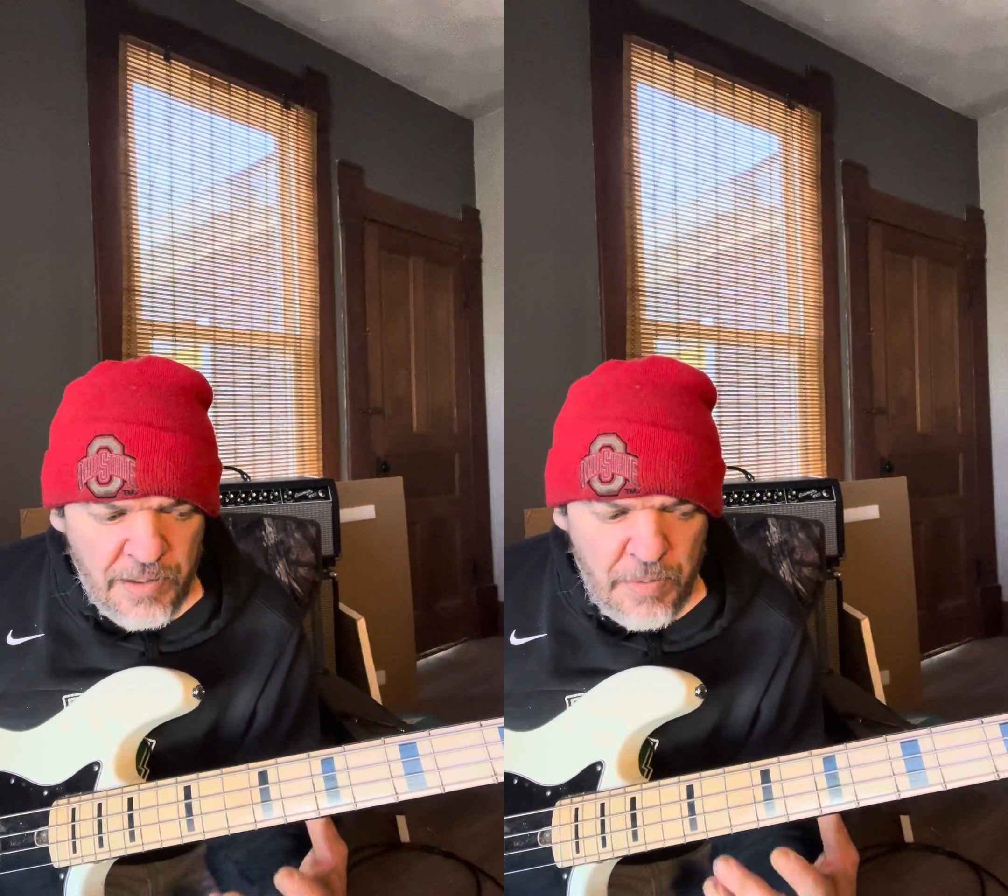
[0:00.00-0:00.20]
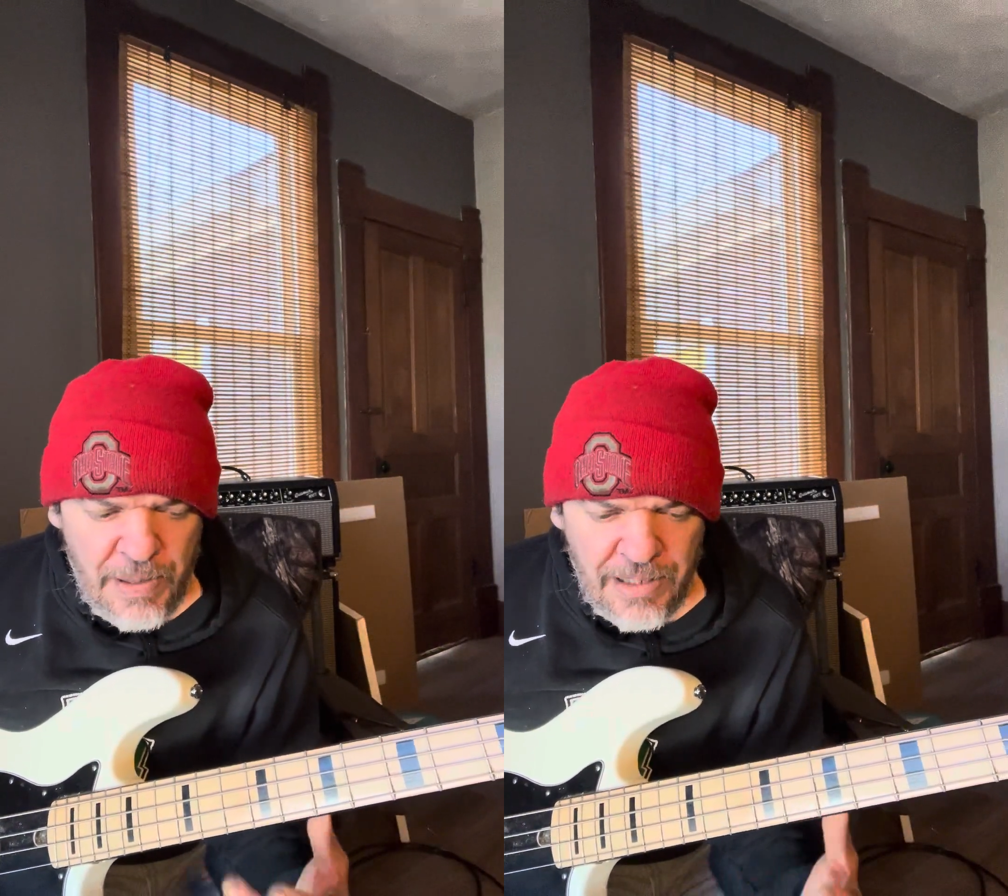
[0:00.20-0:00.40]

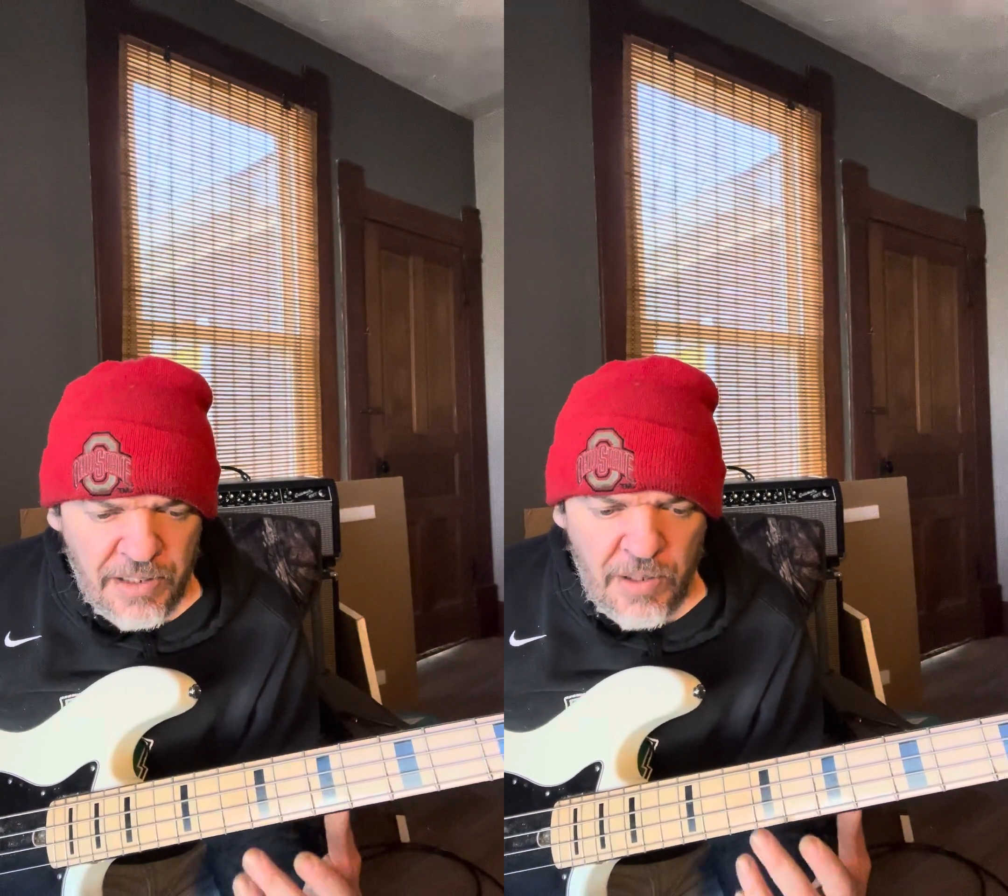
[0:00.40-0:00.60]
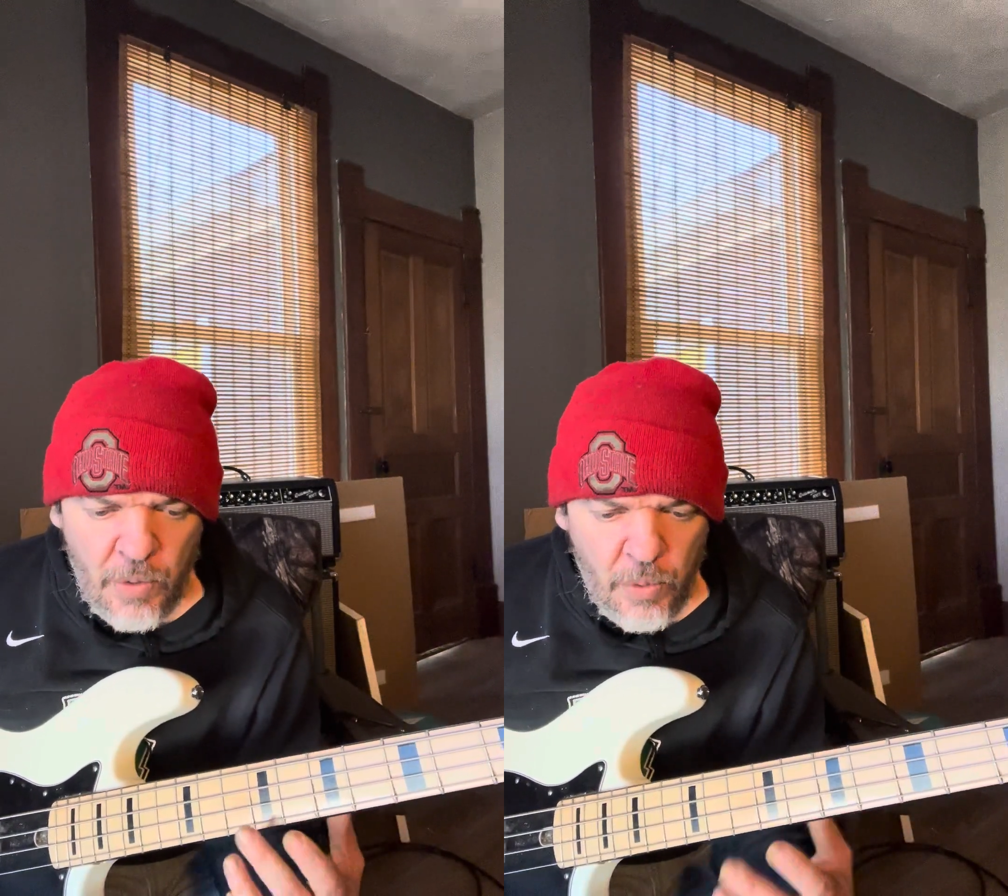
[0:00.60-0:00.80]
You may not
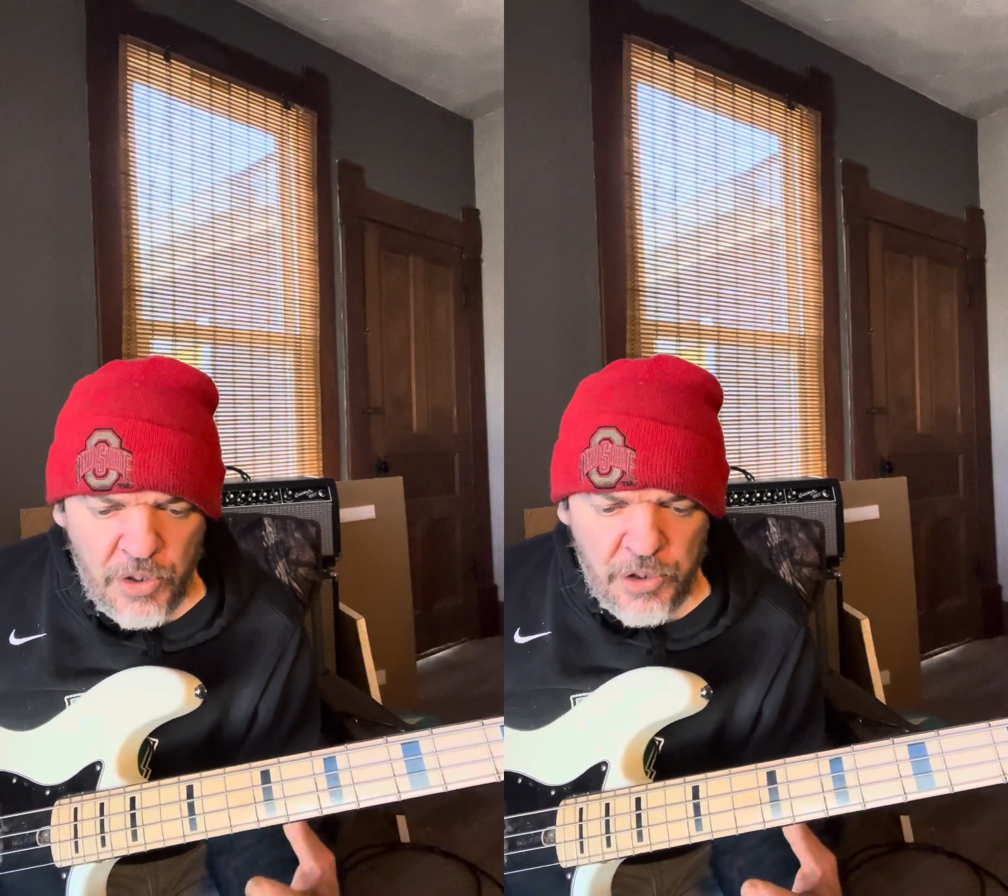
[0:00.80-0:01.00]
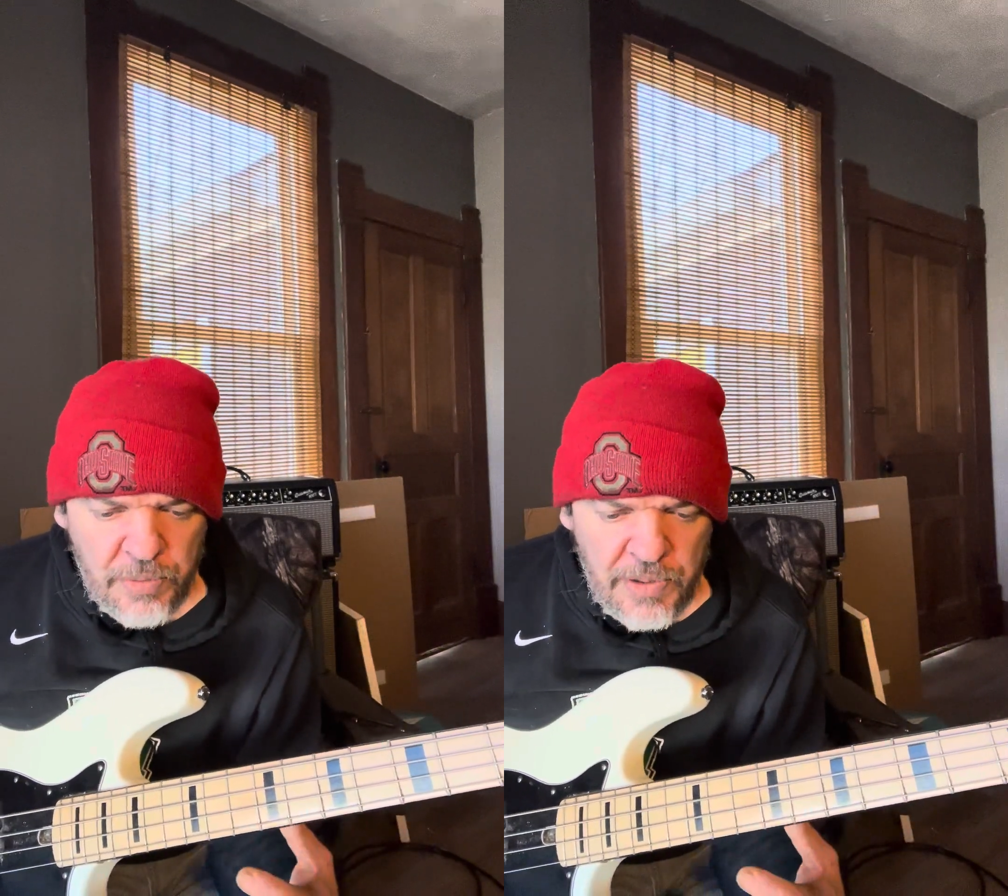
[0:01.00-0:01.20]
know what
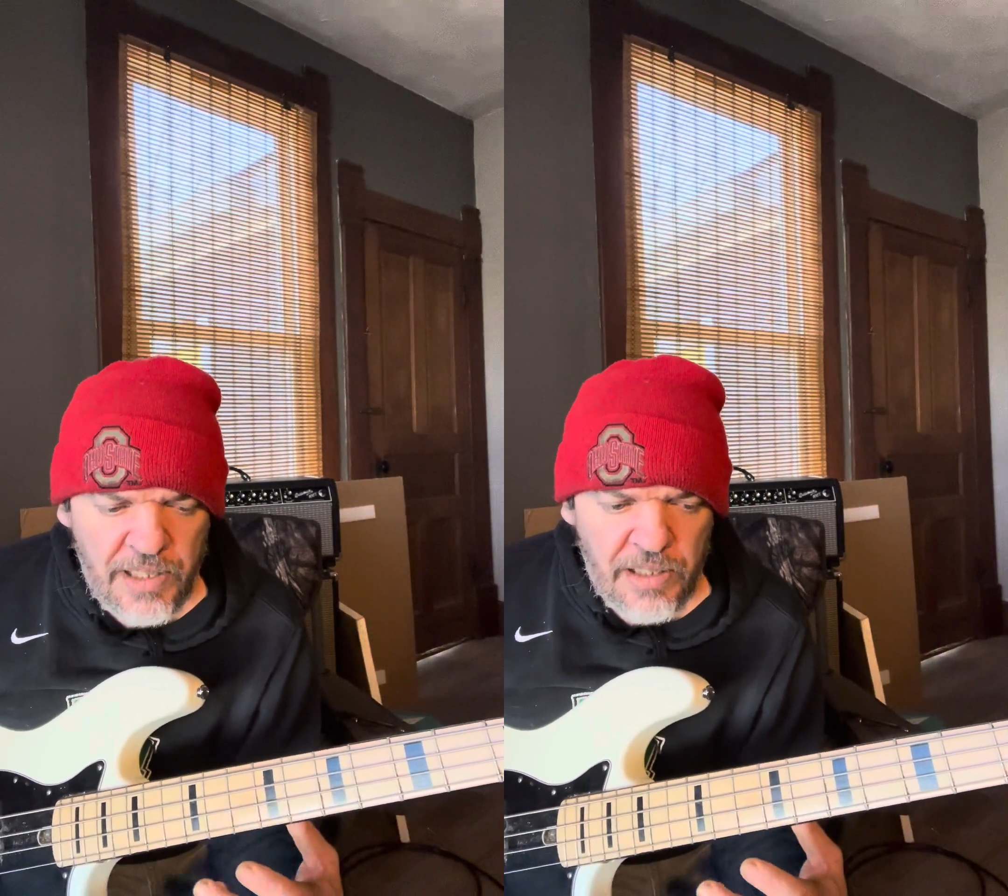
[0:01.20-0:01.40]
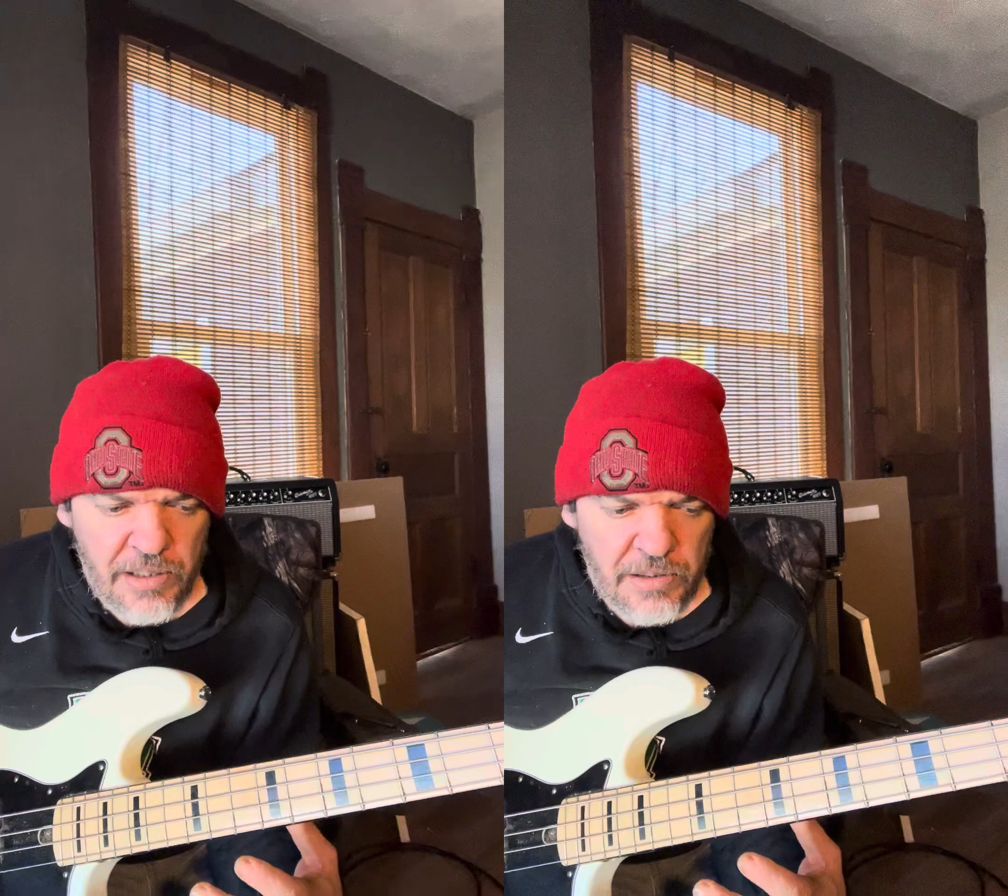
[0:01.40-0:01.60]
you're
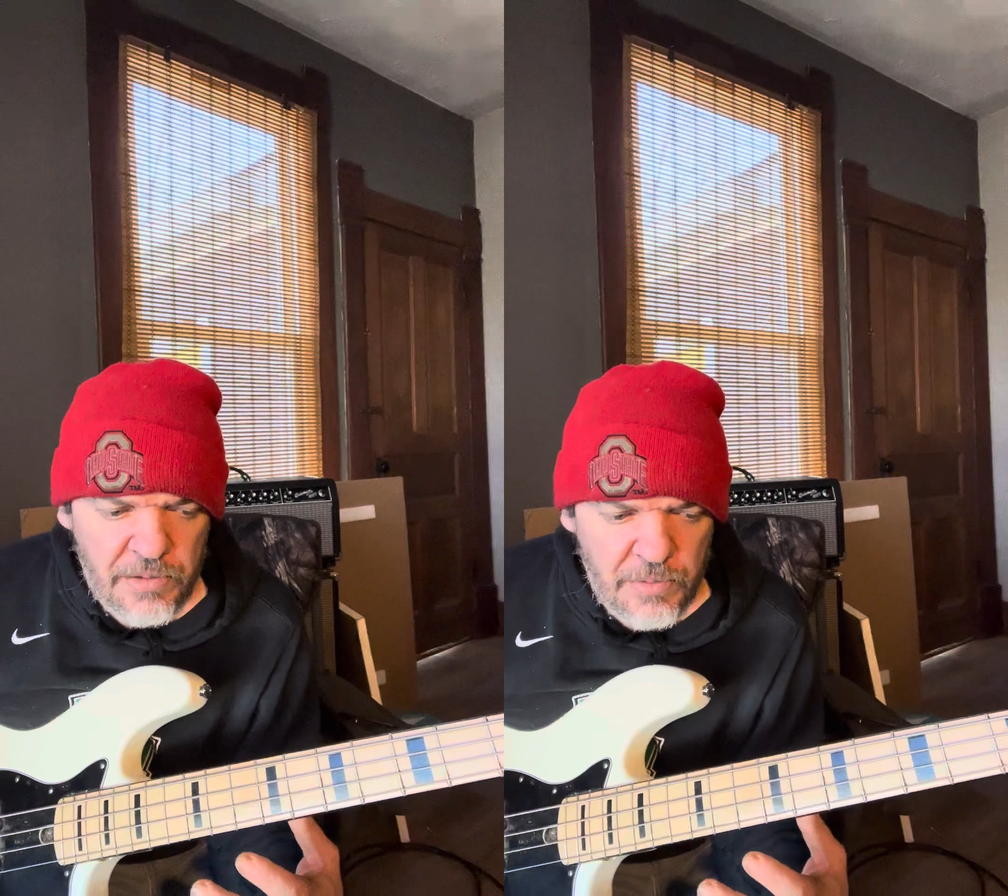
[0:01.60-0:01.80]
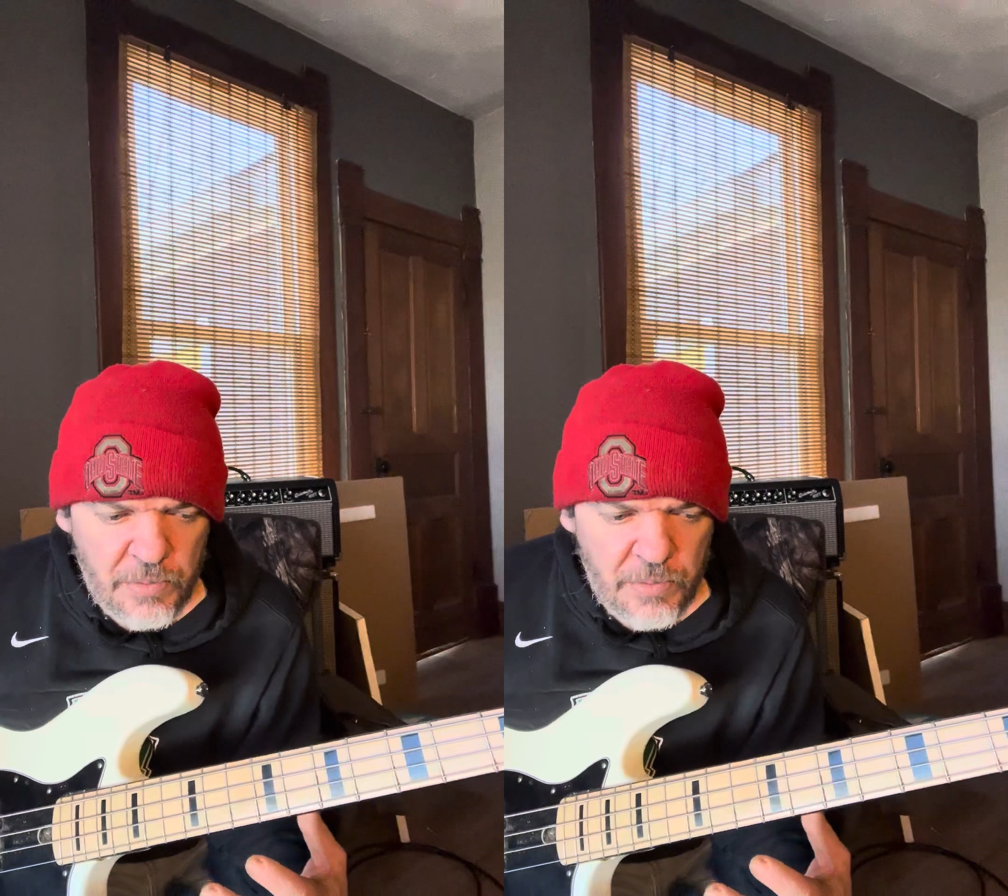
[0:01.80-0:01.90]
playing